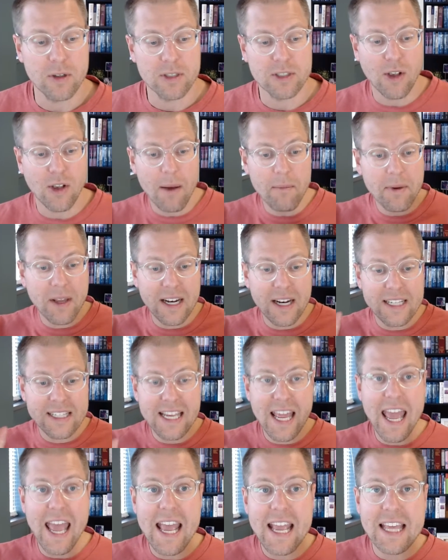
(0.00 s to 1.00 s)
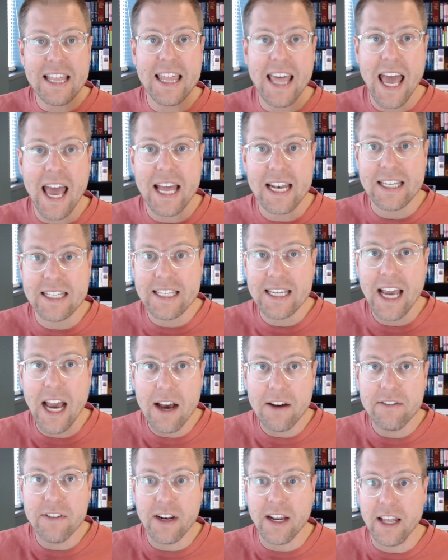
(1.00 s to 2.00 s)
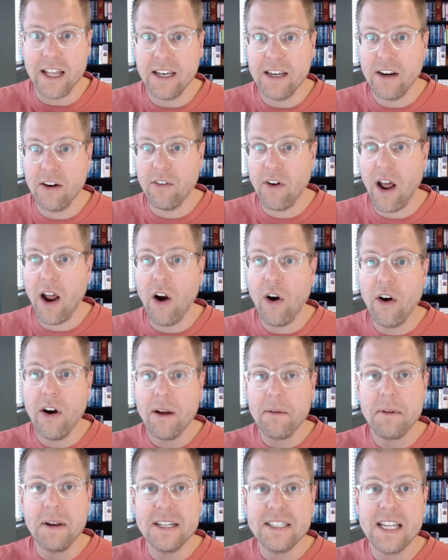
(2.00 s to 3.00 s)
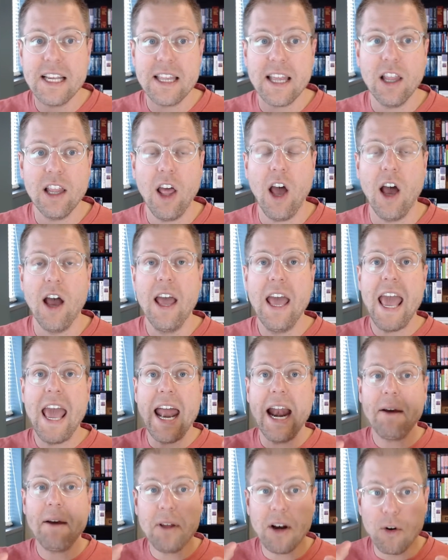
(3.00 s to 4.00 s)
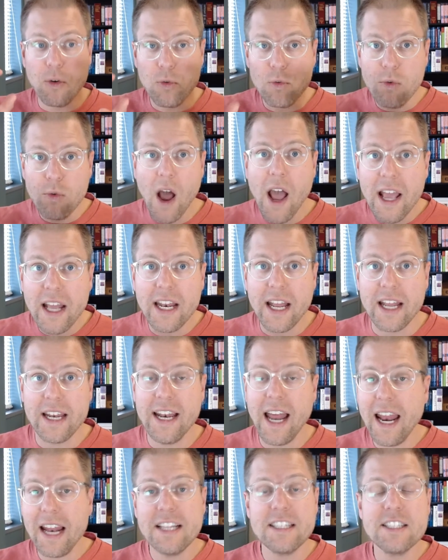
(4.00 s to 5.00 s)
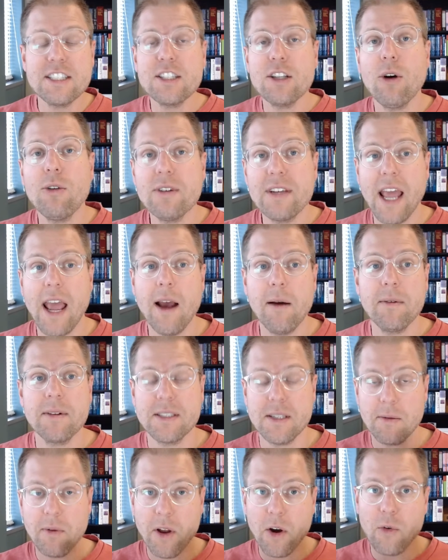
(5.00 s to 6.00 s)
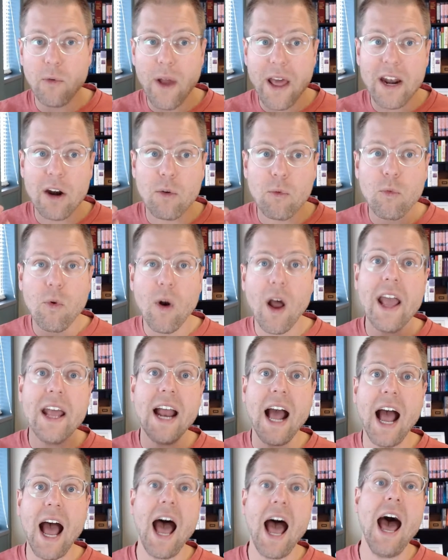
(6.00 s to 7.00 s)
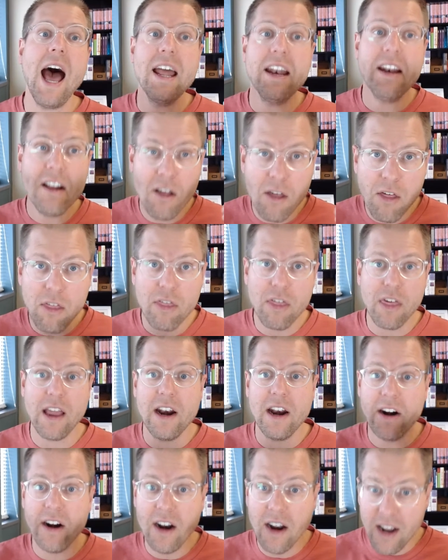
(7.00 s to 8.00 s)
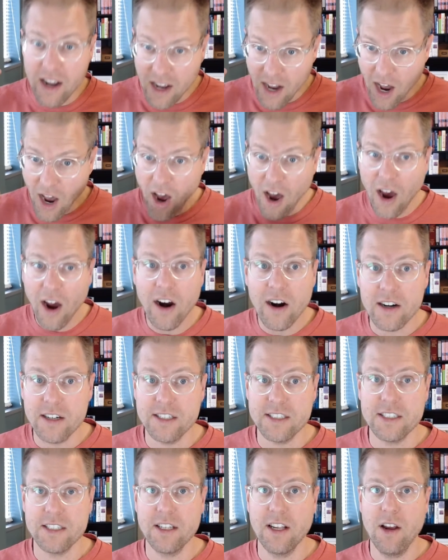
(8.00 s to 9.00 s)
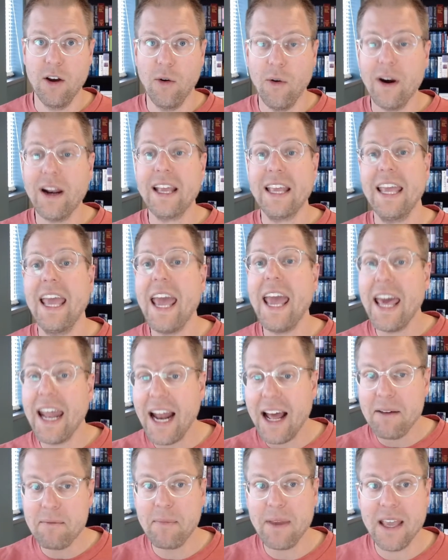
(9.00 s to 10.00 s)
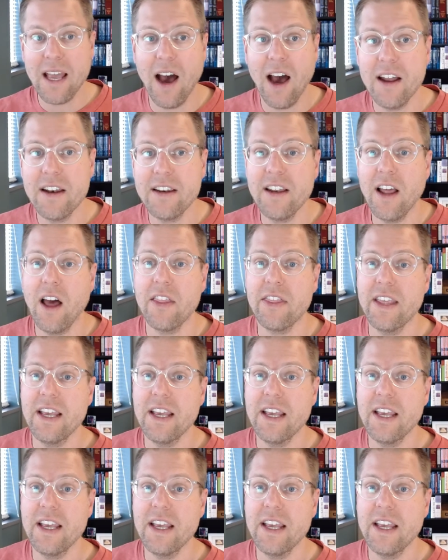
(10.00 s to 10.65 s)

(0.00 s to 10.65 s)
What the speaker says: So I'm going to take that covenant, right, or I'm going to take that law, and I'm going to write it, not on stone tablets, I'm going to write it right on their hearts, where it cannot be undone.